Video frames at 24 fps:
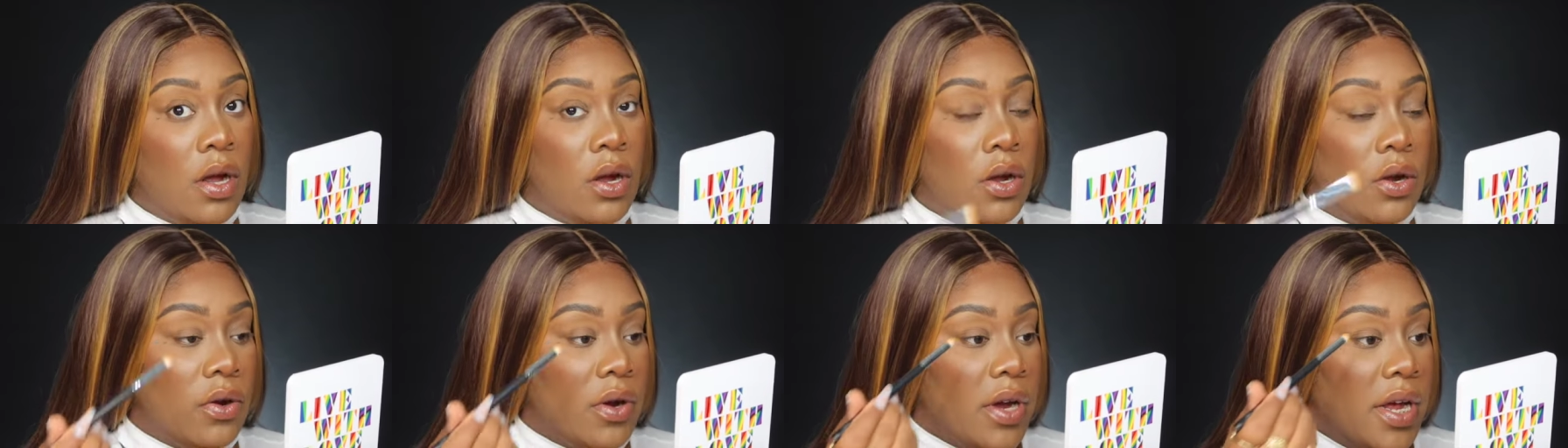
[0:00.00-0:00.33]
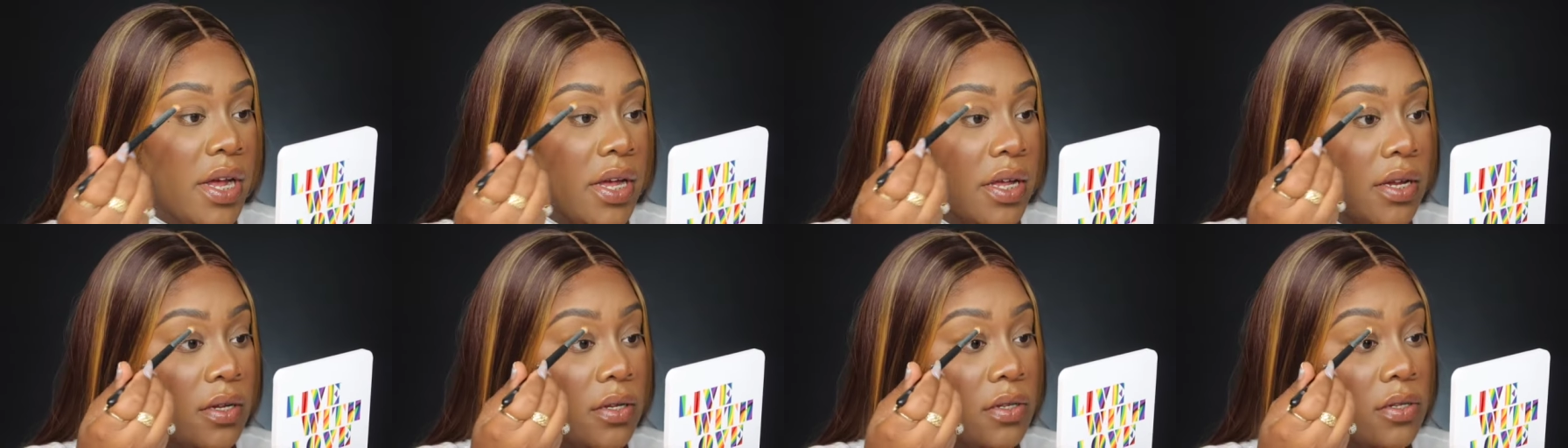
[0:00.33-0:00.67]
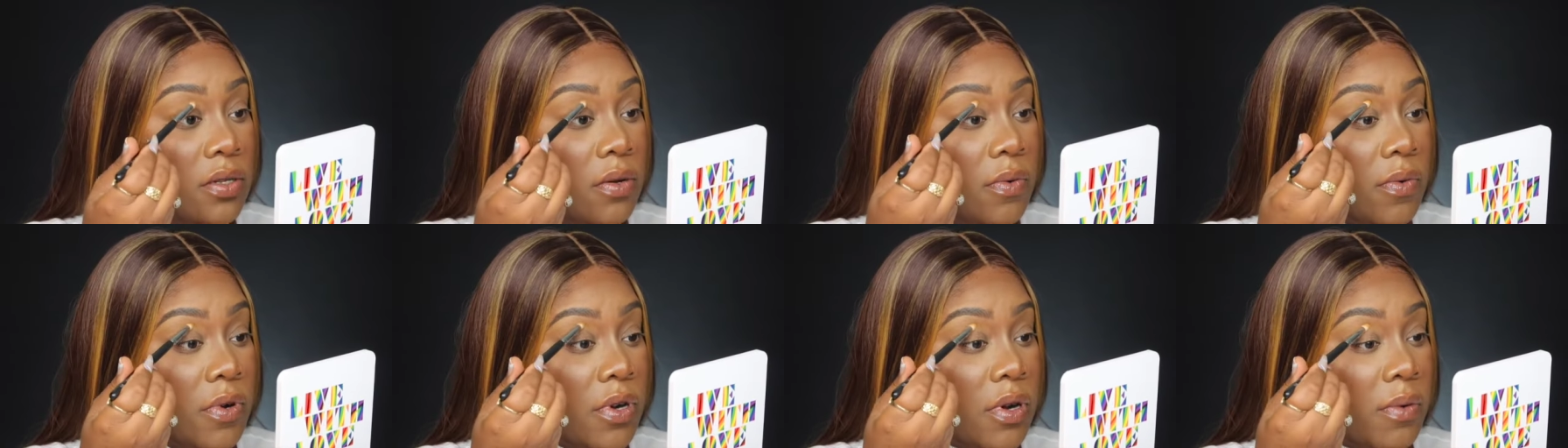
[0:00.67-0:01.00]
great.
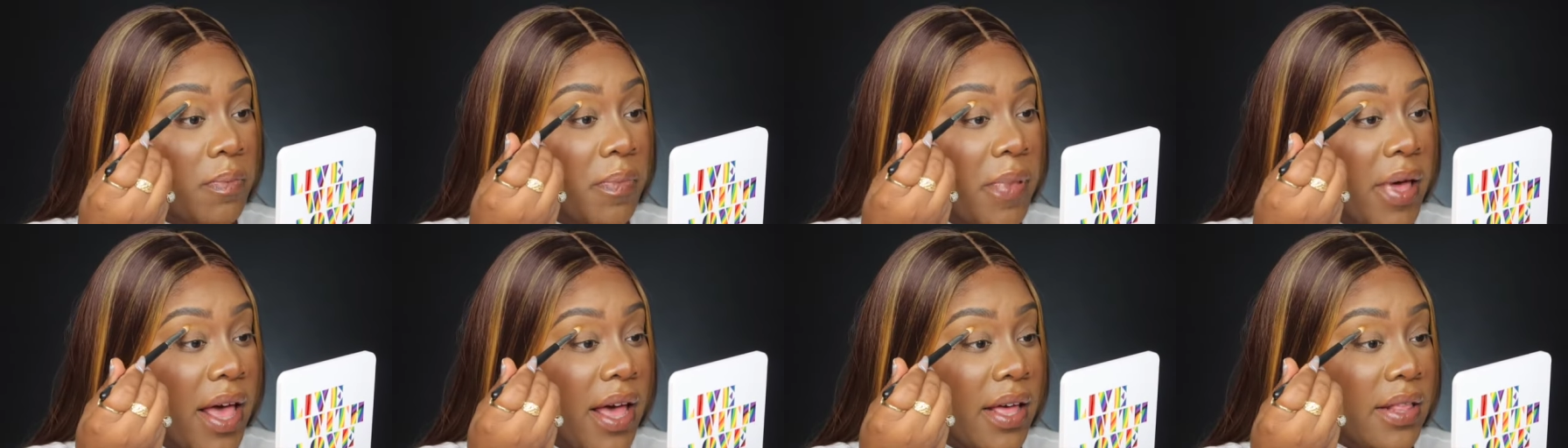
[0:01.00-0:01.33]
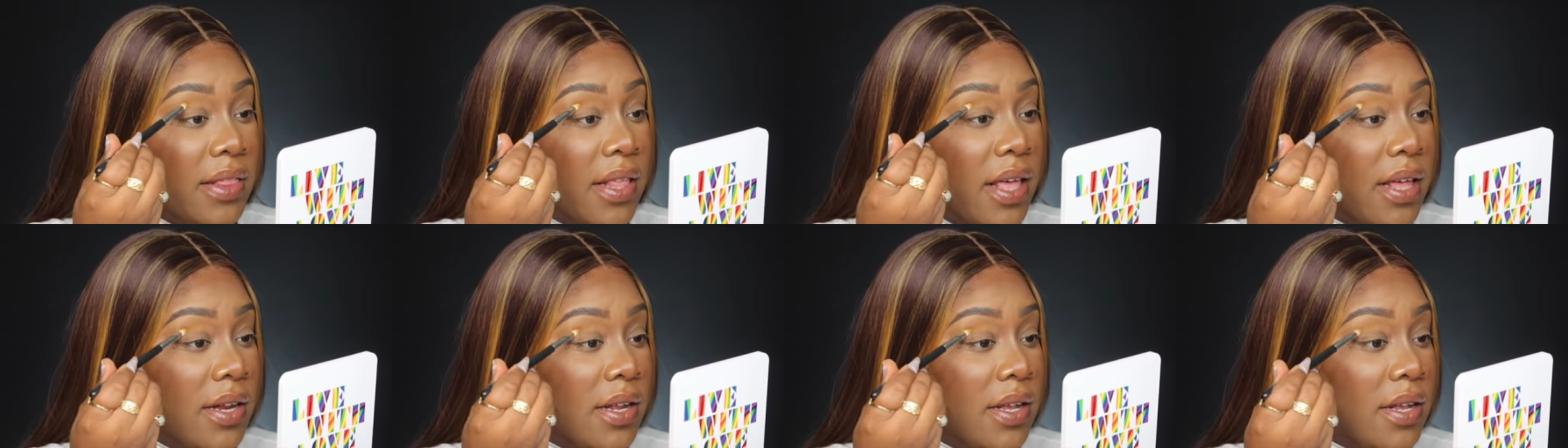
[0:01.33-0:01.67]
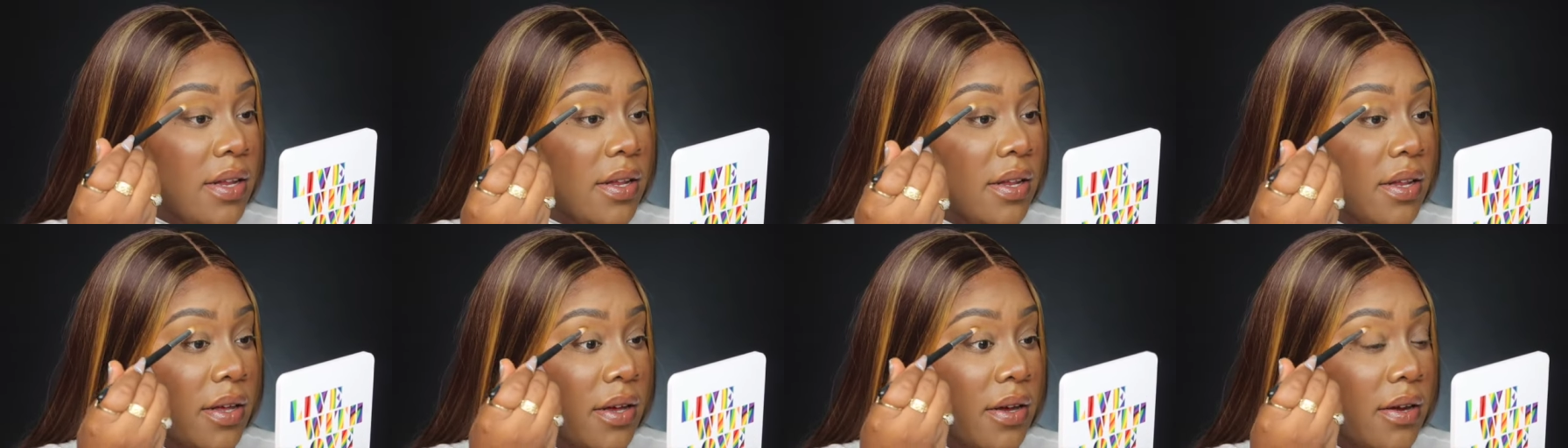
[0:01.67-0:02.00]
So I'm gonna pack that
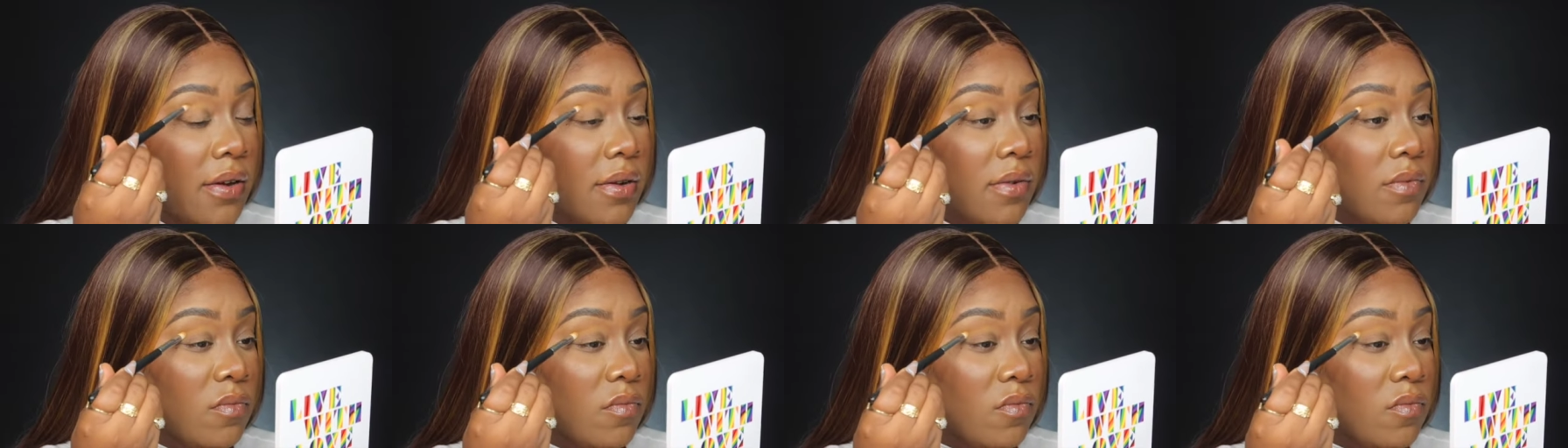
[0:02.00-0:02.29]
in there